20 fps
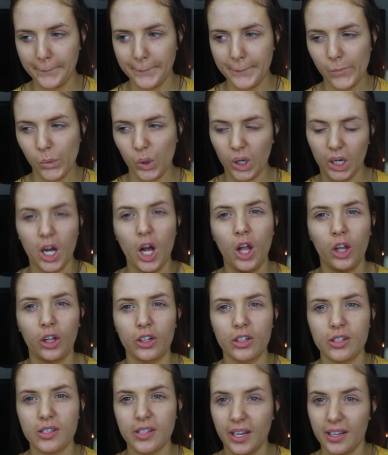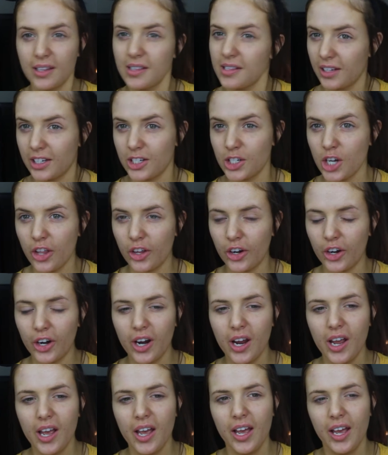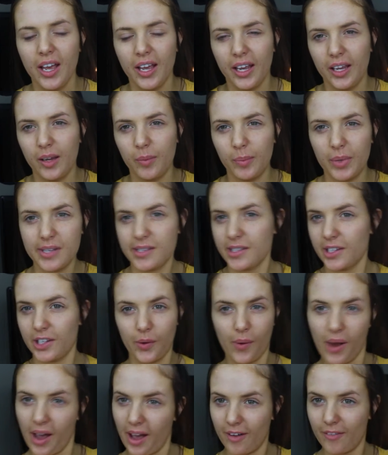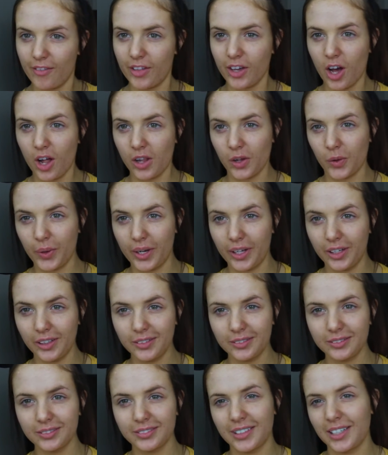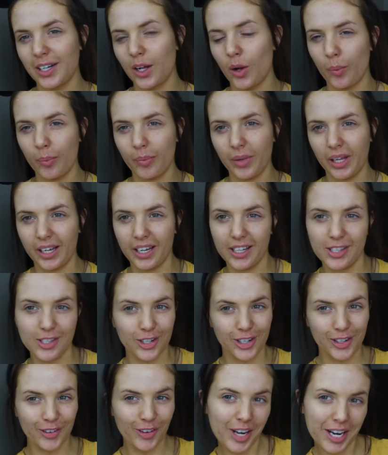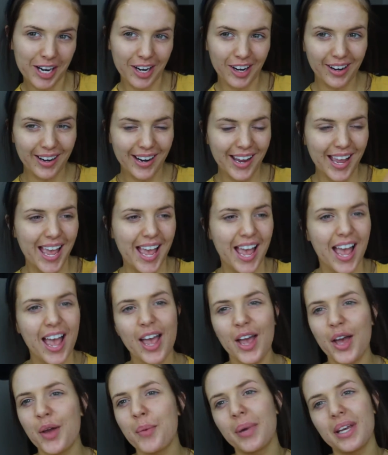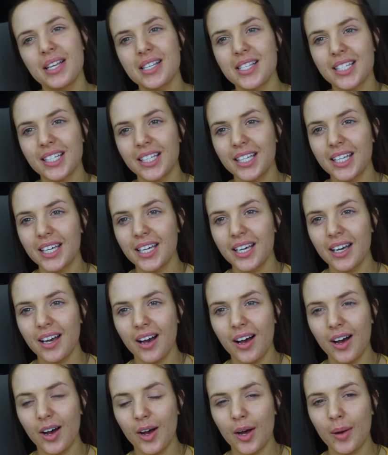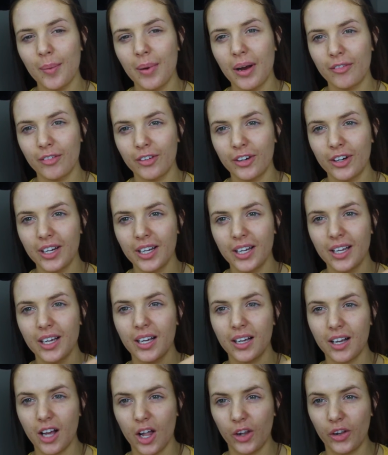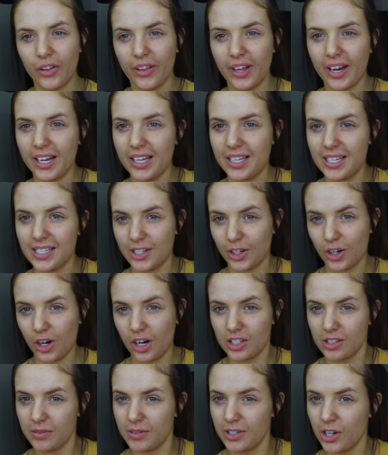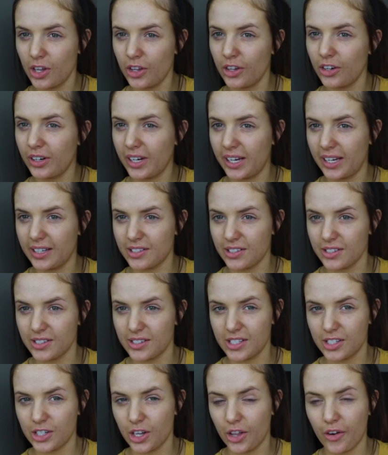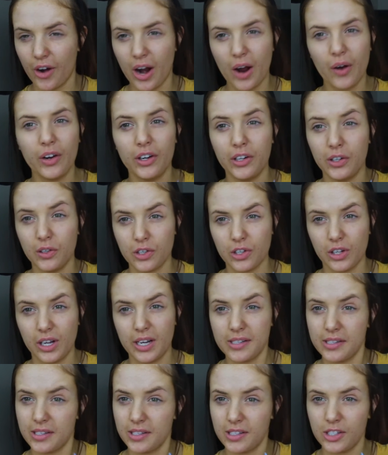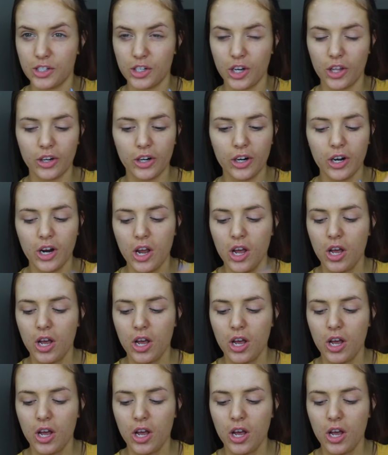what colors cancel each other, and basically you have the color wheel, and I'll like insert right here, and basically every color that is across from each other cancels each other out and neutralizes each other.